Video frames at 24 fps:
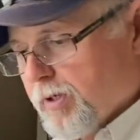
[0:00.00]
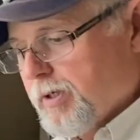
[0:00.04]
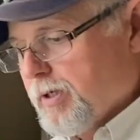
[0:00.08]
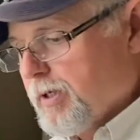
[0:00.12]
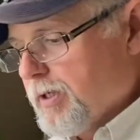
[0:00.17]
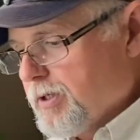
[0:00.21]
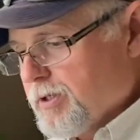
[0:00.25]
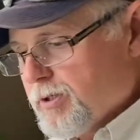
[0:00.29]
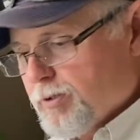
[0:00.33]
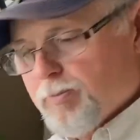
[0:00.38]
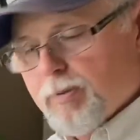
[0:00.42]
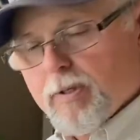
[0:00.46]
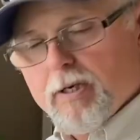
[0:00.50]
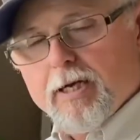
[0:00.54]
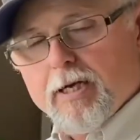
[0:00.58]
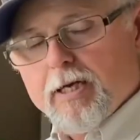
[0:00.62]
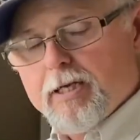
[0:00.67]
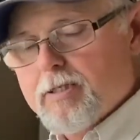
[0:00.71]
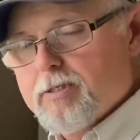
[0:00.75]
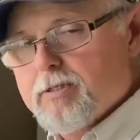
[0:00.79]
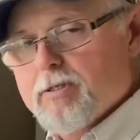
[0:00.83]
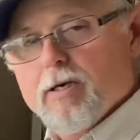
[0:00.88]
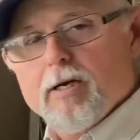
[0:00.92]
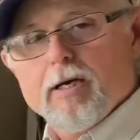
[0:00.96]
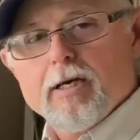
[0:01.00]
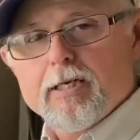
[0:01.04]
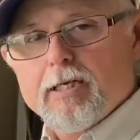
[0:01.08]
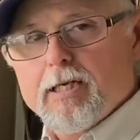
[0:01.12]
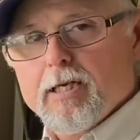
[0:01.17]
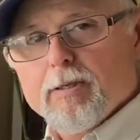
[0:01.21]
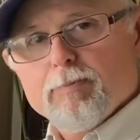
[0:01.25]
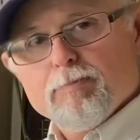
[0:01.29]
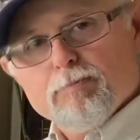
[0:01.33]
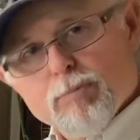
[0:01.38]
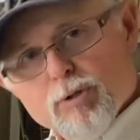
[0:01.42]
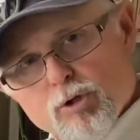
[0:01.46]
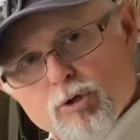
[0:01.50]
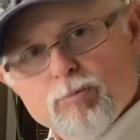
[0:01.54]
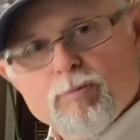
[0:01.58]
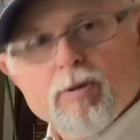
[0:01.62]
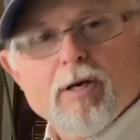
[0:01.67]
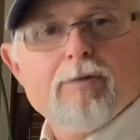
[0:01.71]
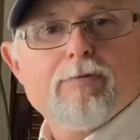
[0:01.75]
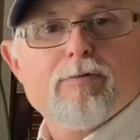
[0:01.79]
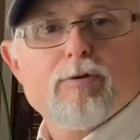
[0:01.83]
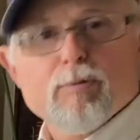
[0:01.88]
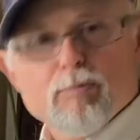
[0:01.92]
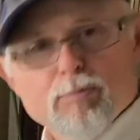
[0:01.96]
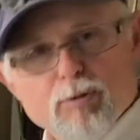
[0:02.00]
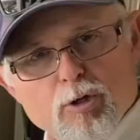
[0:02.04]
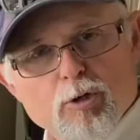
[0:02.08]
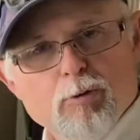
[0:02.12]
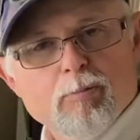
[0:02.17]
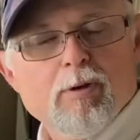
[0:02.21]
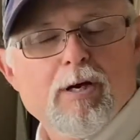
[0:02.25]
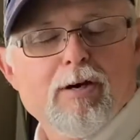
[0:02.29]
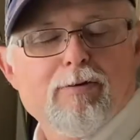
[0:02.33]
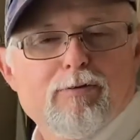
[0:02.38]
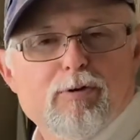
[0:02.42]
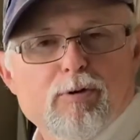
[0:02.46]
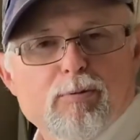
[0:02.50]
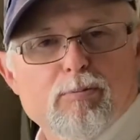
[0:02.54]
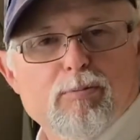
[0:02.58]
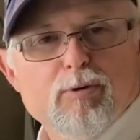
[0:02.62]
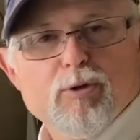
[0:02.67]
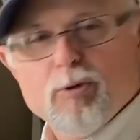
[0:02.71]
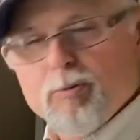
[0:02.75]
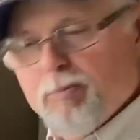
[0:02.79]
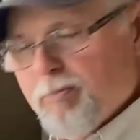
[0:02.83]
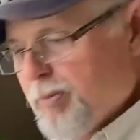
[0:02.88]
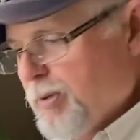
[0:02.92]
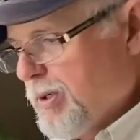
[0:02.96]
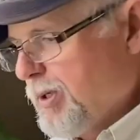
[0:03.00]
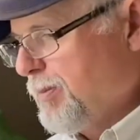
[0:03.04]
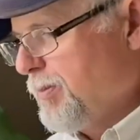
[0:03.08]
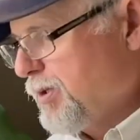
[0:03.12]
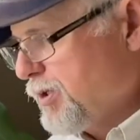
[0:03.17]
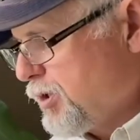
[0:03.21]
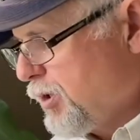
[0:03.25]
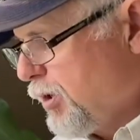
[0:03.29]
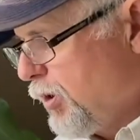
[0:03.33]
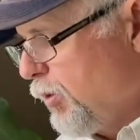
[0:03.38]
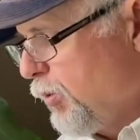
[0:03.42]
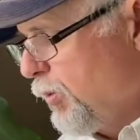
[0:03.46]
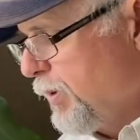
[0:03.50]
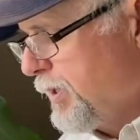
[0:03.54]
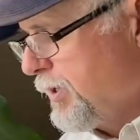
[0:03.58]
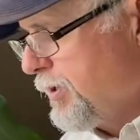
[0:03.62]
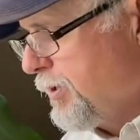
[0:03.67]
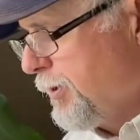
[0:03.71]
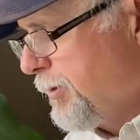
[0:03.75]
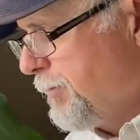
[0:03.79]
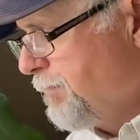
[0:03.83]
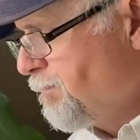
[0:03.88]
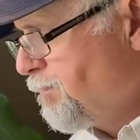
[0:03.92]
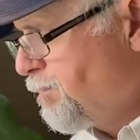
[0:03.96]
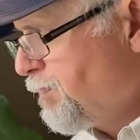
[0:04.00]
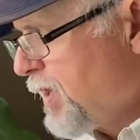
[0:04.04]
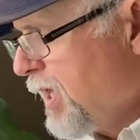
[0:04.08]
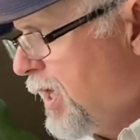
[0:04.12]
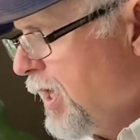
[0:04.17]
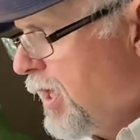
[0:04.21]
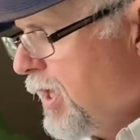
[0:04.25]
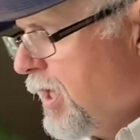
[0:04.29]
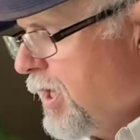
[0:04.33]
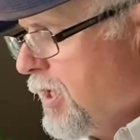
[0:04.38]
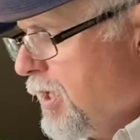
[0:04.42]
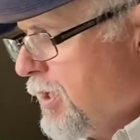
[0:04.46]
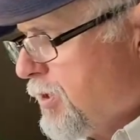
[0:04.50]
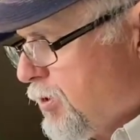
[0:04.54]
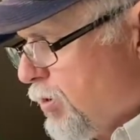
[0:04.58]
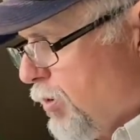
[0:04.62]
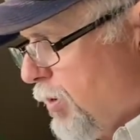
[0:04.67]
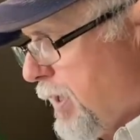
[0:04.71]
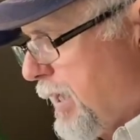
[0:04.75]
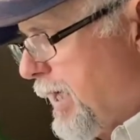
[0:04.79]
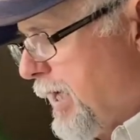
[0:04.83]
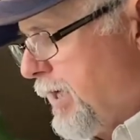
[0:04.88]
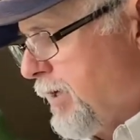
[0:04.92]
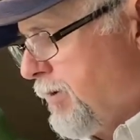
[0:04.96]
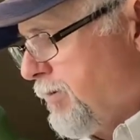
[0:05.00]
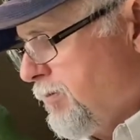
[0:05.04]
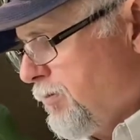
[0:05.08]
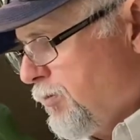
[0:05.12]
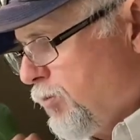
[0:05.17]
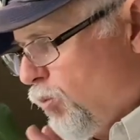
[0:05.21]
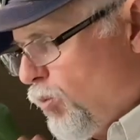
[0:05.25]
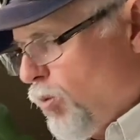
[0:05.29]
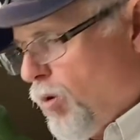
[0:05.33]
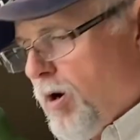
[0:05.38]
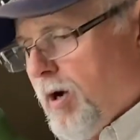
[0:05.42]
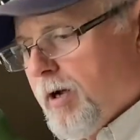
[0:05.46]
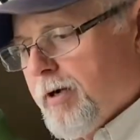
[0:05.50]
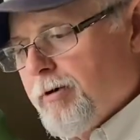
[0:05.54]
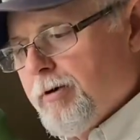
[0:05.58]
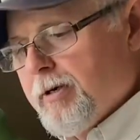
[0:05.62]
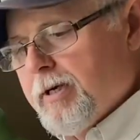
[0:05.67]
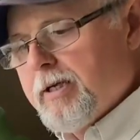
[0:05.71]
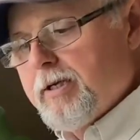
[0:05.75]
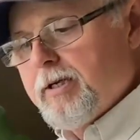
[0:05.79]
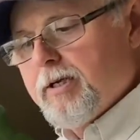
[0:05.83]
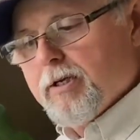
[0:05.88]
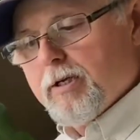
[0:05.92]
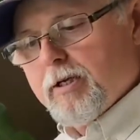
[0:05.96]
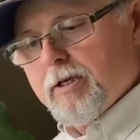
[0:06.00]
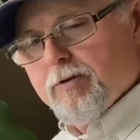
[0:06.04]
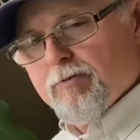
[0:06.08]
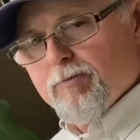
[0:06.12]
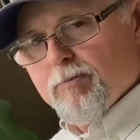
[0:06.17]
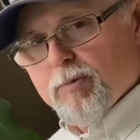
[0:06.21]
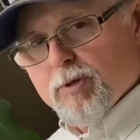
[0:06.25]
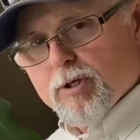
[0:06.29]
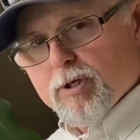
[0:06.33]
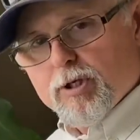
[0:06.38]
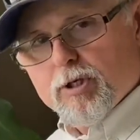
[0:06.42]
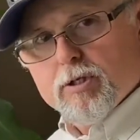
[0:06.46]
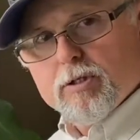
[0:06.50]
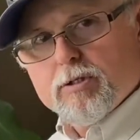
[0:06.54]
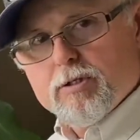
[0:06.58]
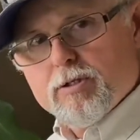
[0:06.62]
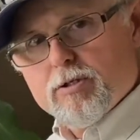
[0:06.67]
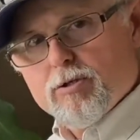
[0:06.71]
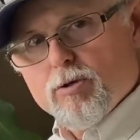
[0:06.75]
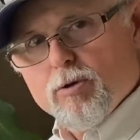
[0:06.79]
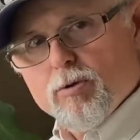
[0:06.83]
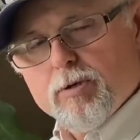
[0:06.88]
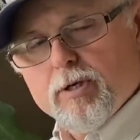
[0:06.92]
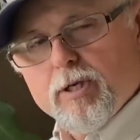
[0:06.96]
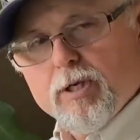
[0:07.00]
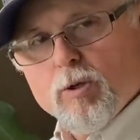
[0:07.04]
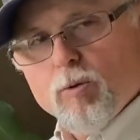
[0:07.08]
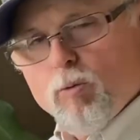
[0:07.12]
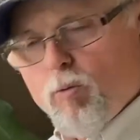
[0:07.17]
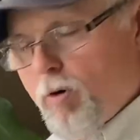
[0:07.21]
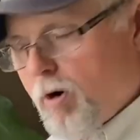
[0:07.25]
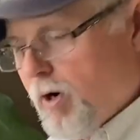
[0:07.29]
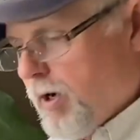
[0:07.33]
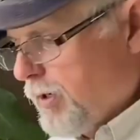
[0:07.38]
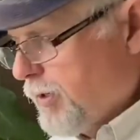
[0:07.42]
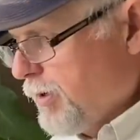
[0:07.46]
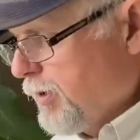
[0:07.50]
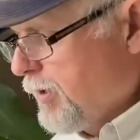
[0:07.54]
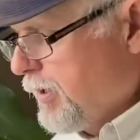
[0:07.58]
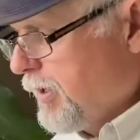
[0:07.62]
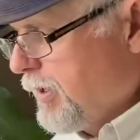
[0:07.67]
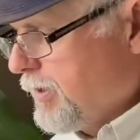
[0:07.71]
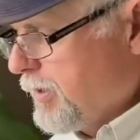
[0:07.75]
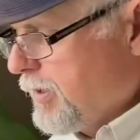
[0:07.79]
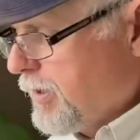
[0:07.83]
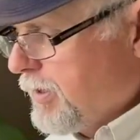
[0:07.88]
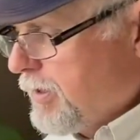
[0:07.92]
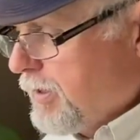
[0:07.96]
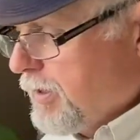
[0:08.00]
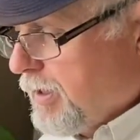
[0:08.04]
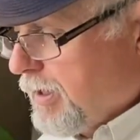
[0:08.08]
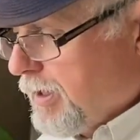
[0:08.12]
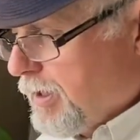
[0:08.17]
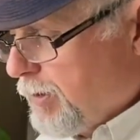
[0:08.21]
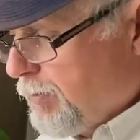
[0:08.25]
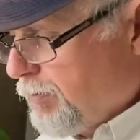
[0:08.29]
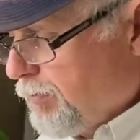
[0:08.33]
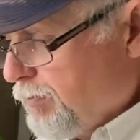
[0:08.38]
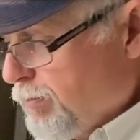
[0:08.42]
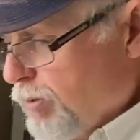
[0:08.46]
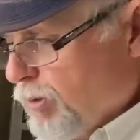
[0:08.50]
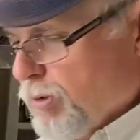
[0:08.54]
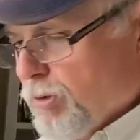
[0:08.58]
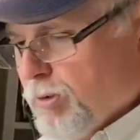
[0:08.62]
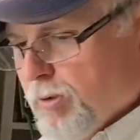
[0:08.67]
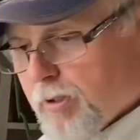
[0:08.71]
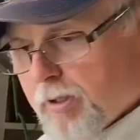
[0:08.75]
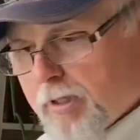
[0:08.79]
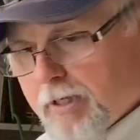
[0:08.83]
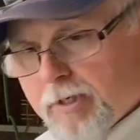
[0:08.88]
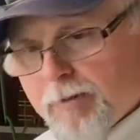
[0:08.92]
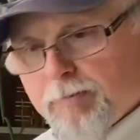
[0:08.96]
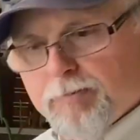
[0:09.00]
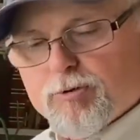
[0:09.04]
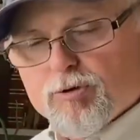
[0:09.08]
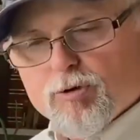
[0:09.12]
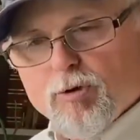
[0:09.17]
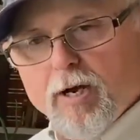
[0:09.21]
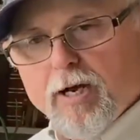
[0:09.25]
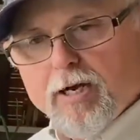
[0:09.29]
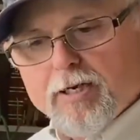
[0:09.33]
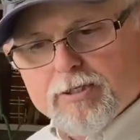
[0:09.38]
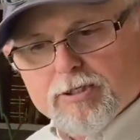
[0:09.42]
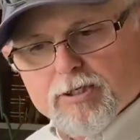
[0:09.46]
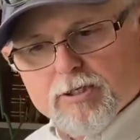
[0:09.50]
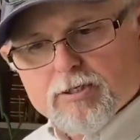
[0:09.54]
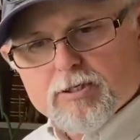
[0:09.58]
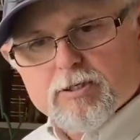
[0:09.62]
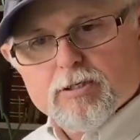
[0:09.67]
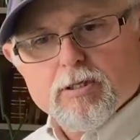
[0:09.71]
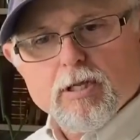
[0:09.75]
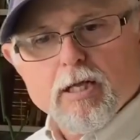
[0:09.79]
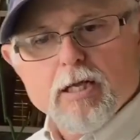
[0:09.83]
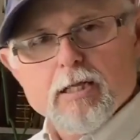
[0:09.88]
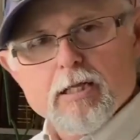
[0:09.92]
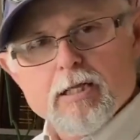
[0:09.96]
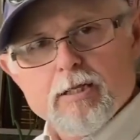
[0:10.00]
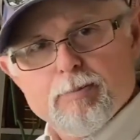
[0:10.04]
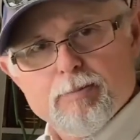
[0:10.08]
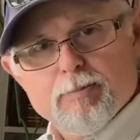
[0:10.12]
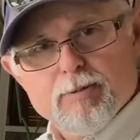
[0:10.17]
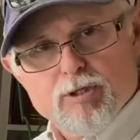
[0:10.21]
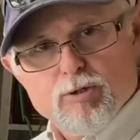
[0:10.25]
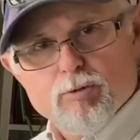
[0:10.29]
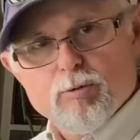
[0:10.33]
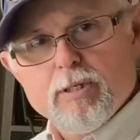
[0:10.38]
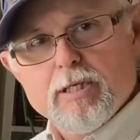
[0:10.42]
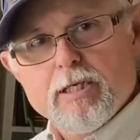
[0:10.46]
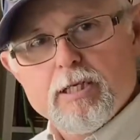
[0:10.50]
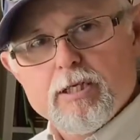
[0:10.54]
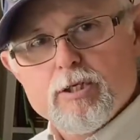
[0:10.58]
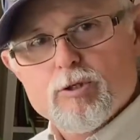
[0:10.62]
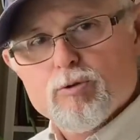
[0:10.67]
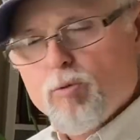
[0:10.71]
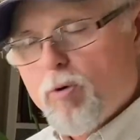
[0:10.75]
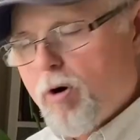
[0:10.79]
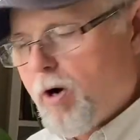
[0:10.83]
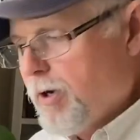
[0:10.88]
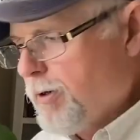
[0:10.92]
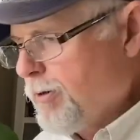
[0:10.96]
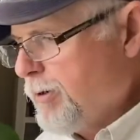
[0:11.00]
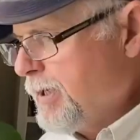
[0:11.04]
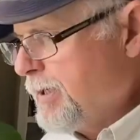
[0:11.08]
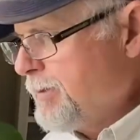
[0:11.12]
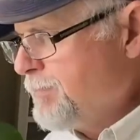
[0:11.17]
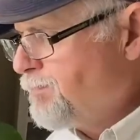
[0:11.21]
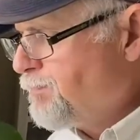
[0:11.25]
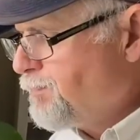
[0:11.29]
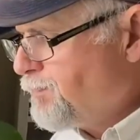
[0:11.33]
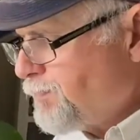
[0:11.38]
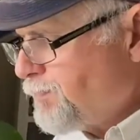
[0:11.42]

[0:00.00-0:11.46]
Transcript: it is, but I get bloom after bloom after bloom pretty much all winter. So again, watering, you give them a good soaking of water, and then you let them dry just slightly between each watering.